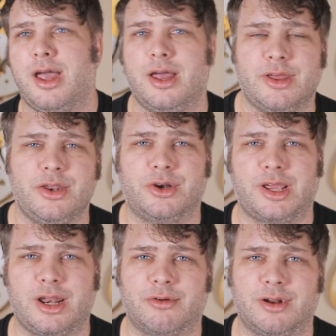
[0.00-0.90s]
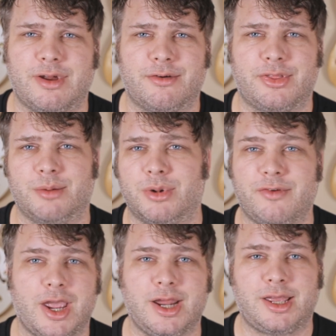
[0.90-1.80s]
and then you're getting rid of everything
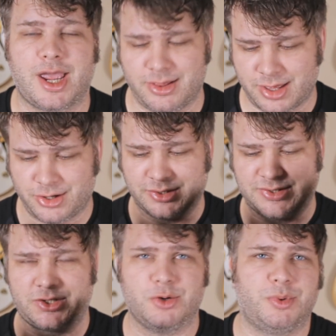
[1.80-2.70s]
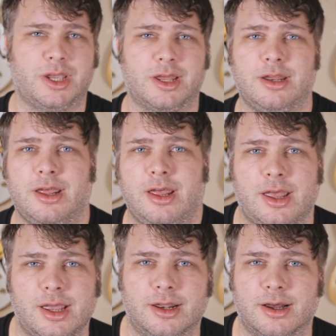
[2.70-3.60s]
above 8K, and then you're scooping it
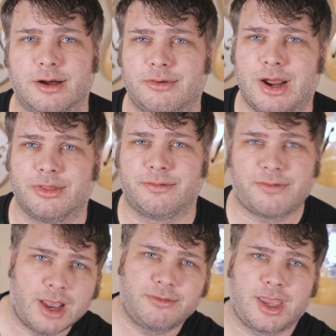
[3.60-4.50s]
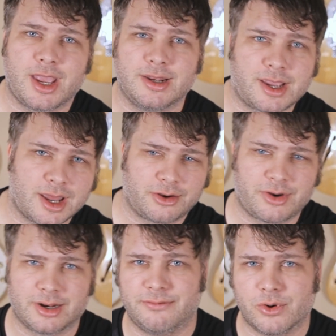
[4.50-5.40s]
in around the 5K to kind of
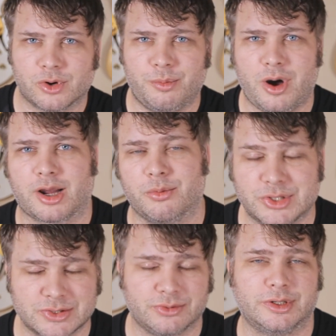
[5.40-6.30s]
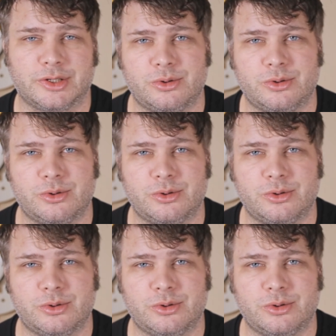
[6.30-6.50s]
create a vocal pocket, which is really